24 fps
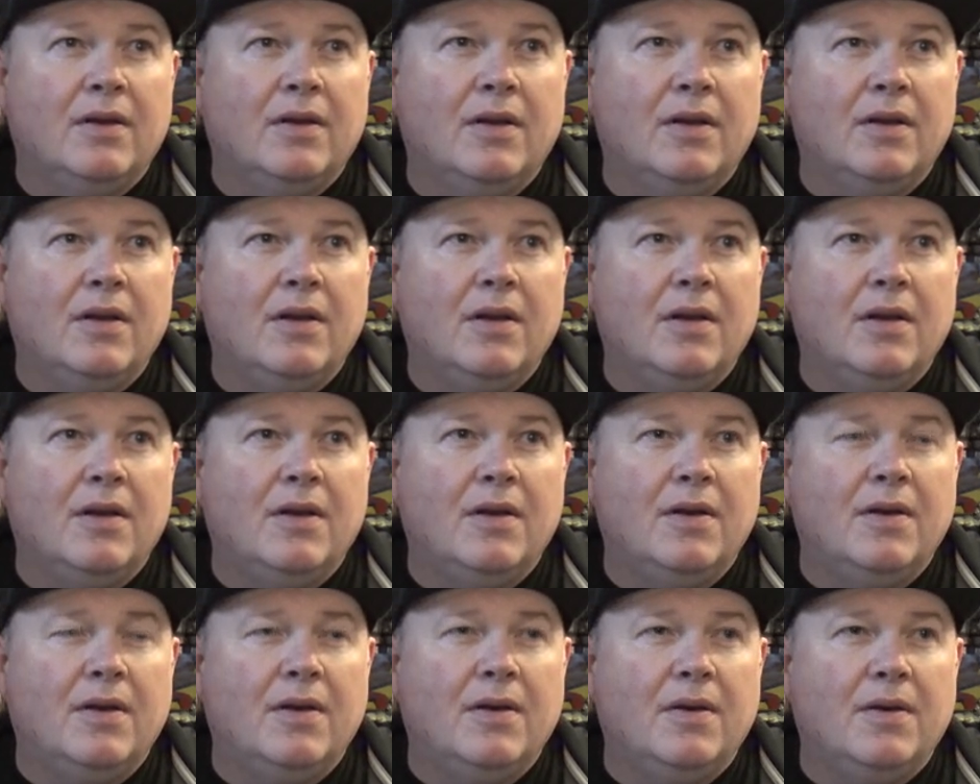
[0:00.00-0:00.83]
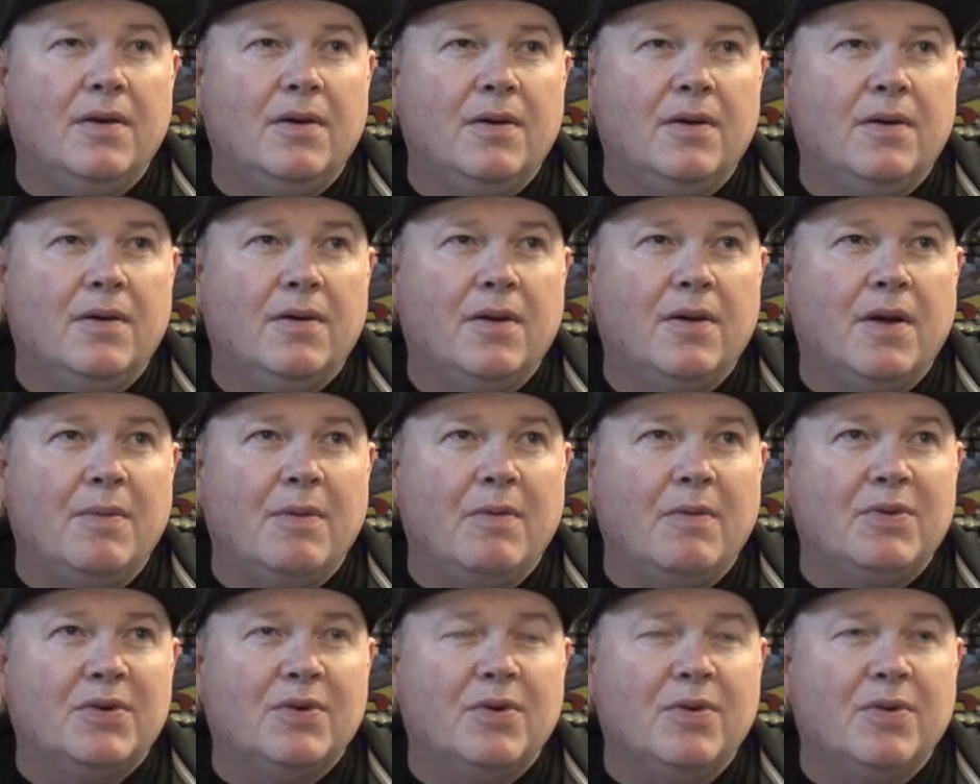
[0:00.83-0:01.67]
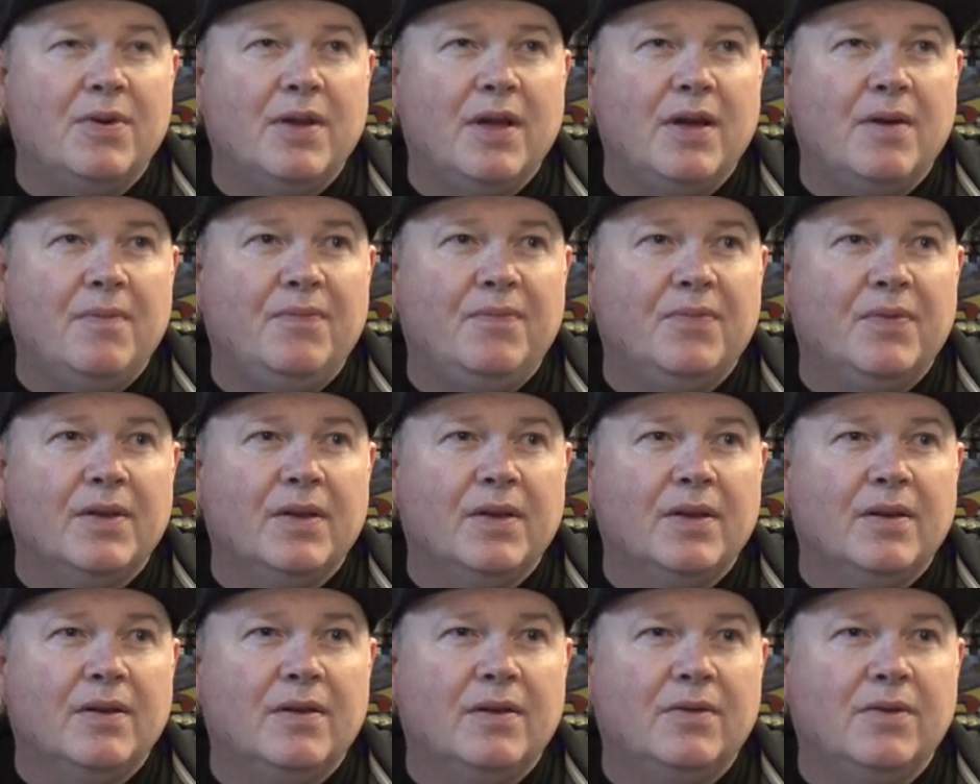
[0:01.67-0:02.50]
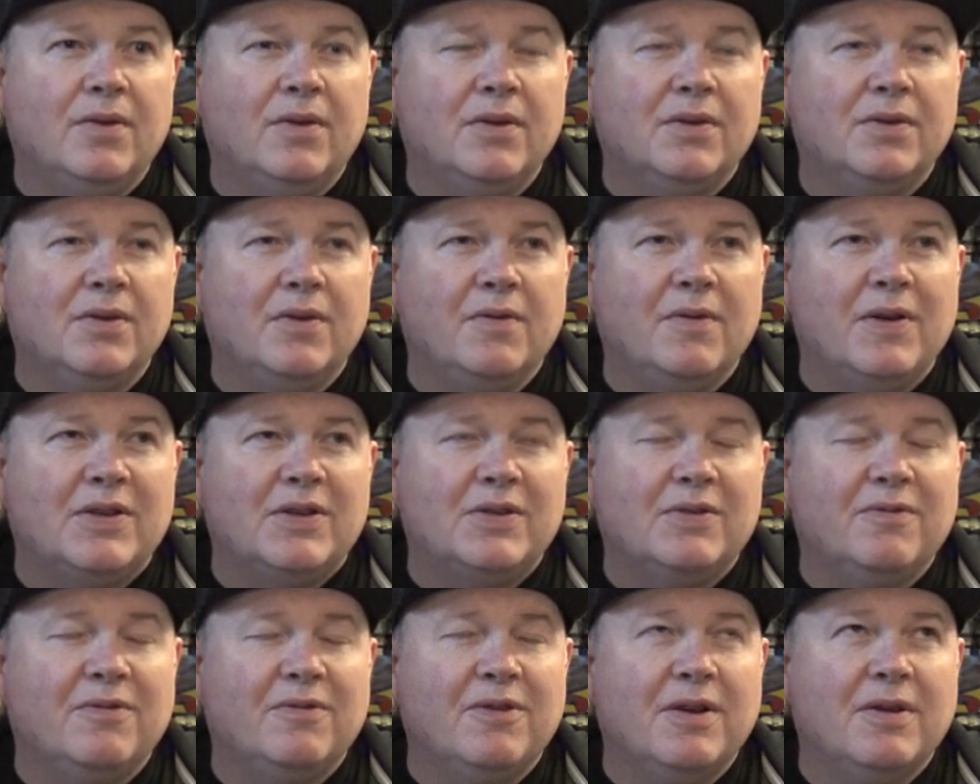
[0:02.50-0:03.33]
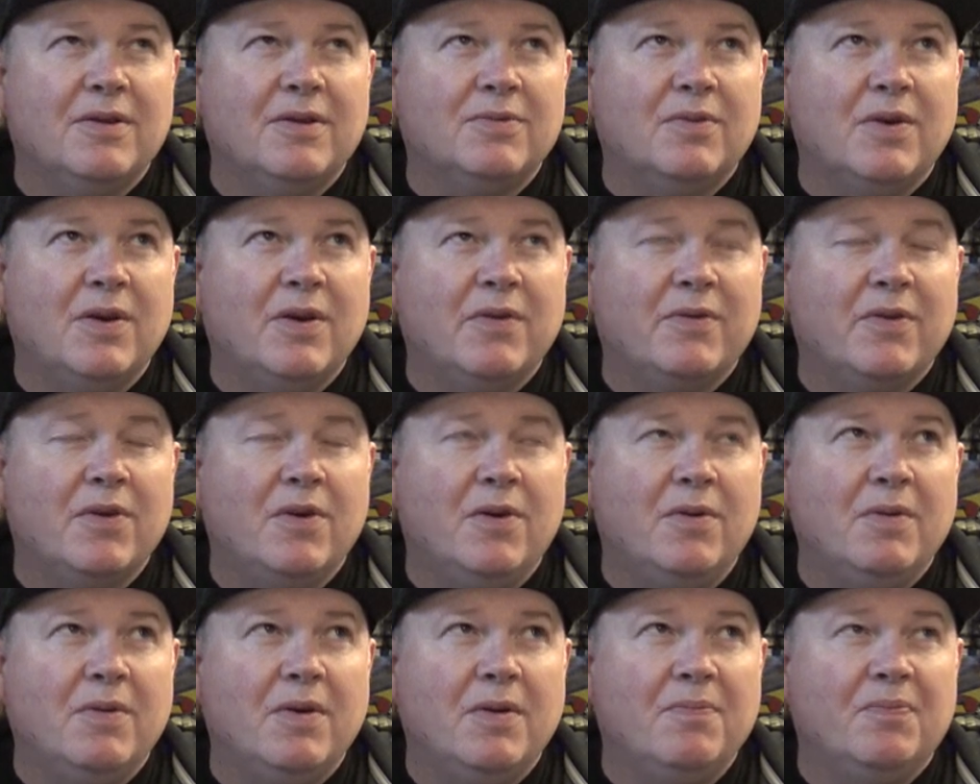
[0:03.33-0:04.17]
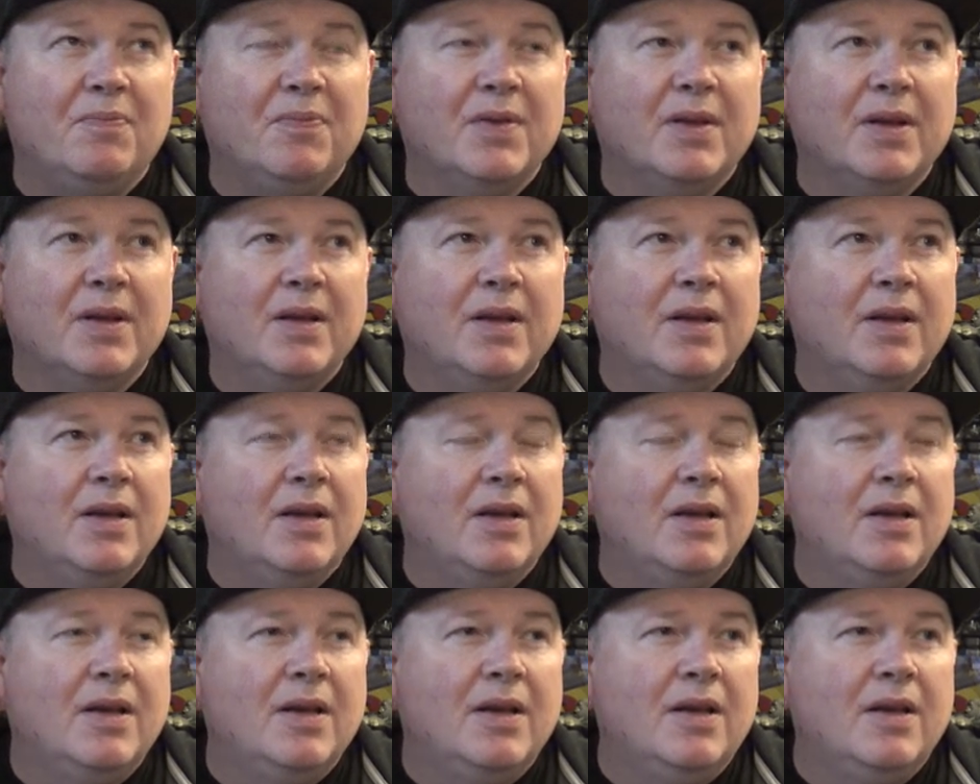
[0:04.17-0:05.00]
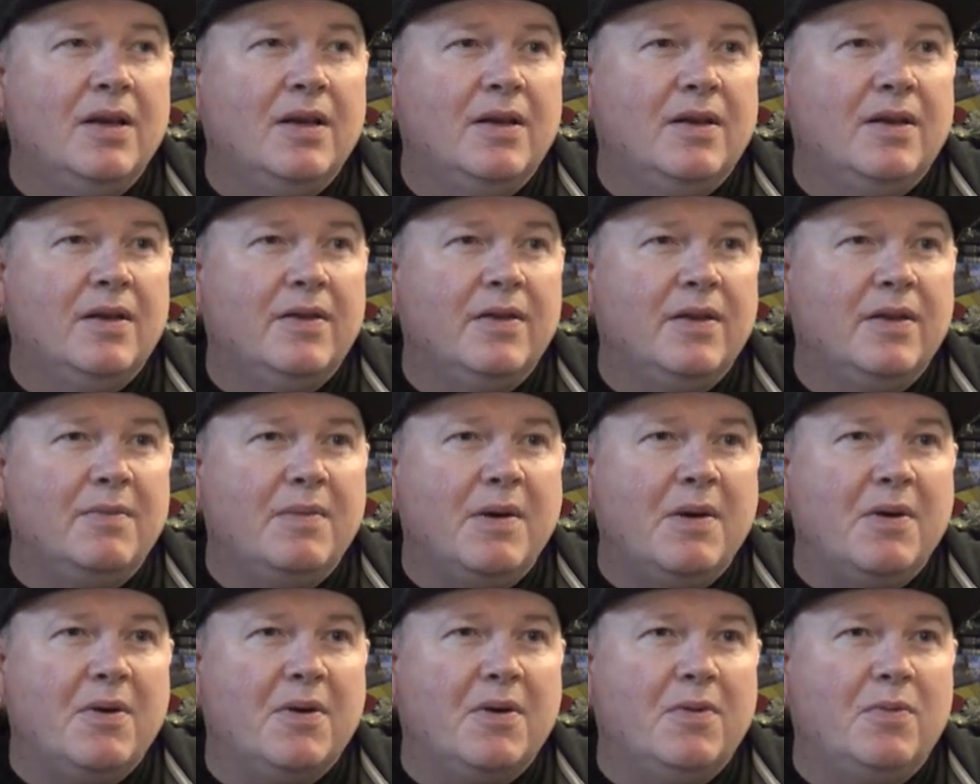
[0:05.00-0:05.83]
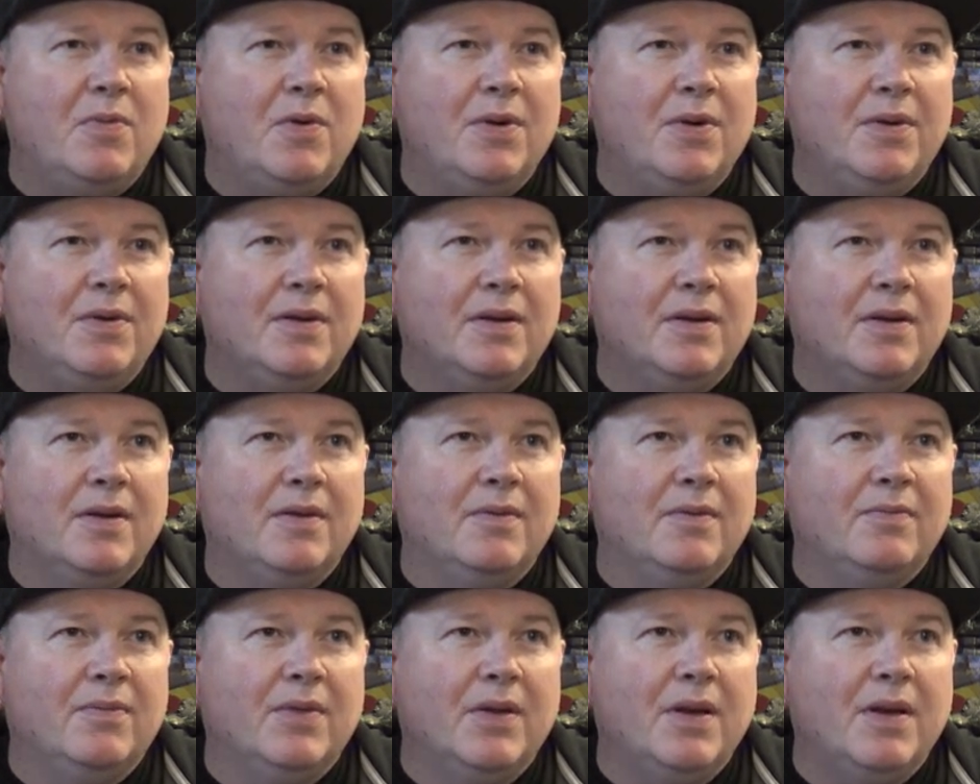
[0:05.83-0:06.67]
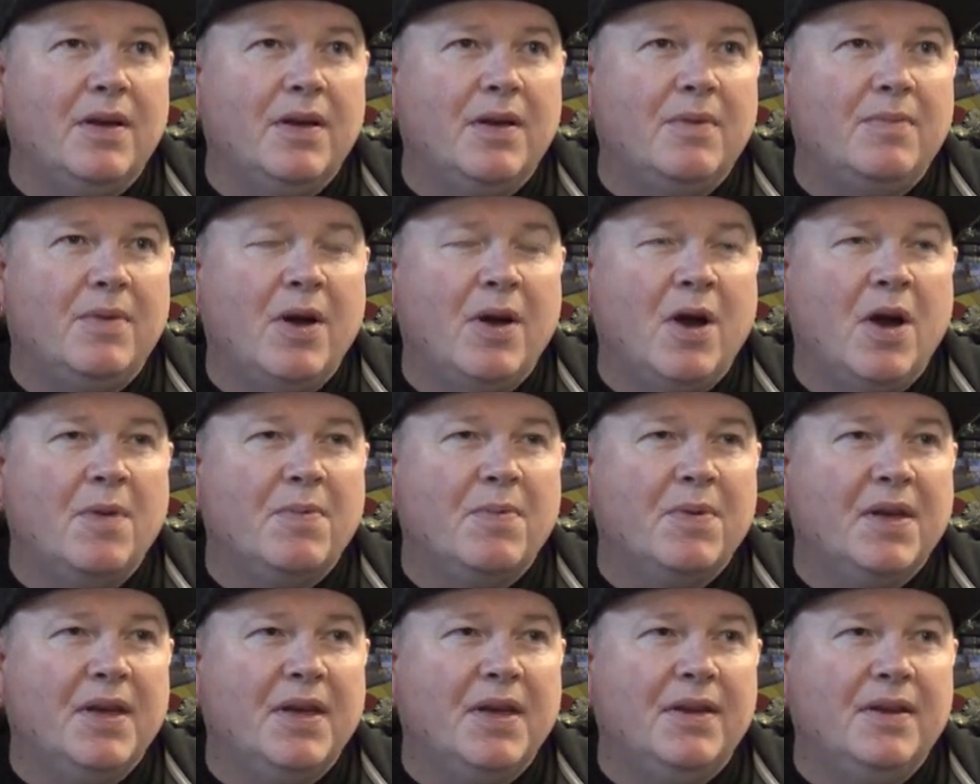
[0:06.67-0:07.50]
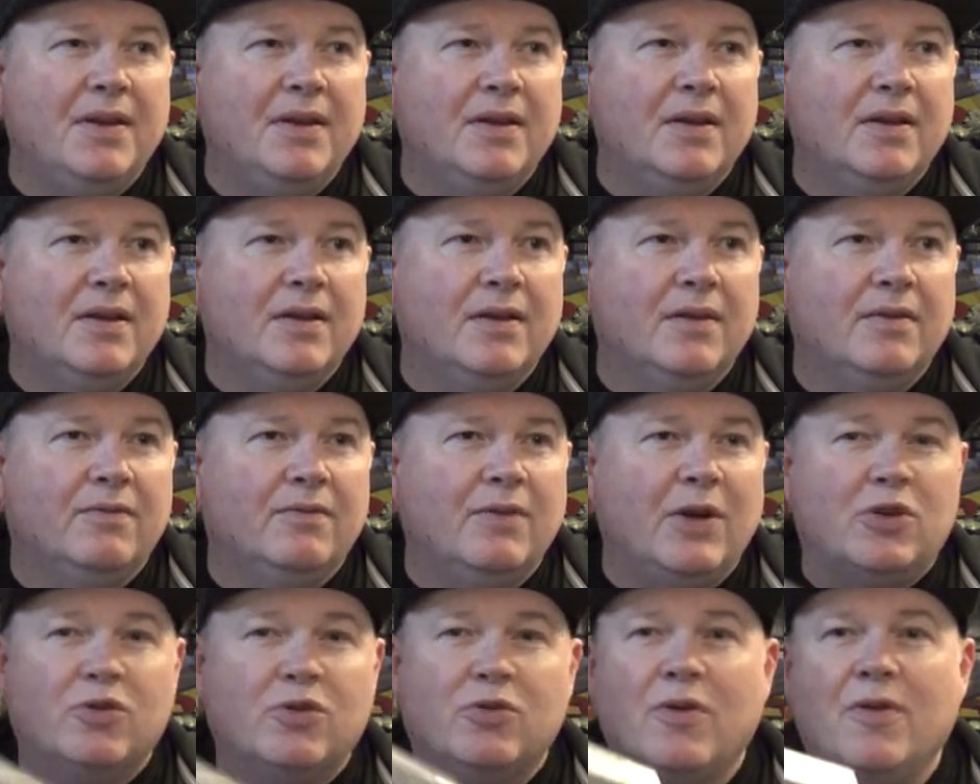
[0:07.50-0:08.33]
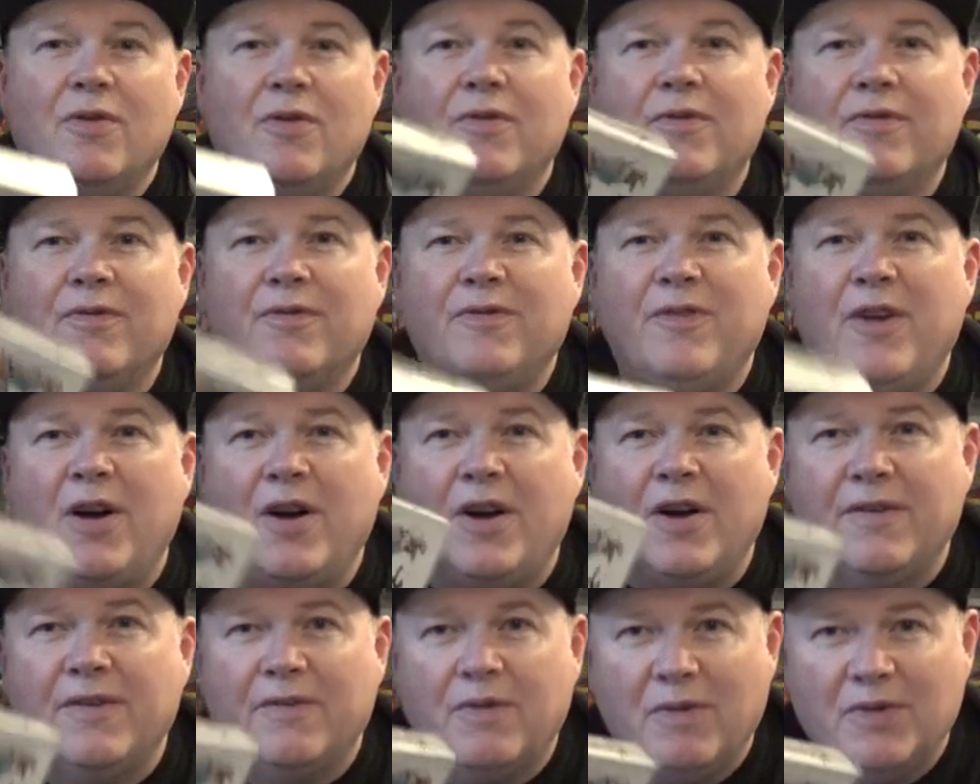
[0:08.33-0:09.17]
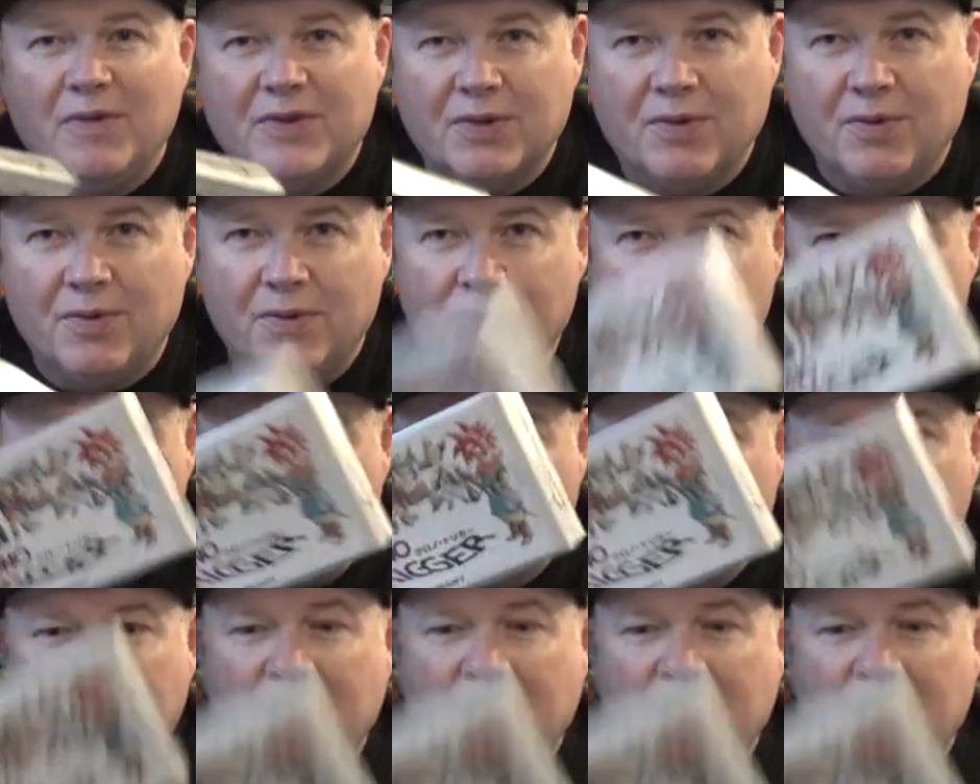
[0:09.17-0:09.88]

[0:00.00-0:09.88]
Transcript: I can't remember what it's called now. No, it's not Retro Freak. That's what I've got. The American one by Hyperkin, Retron 5, what it's called.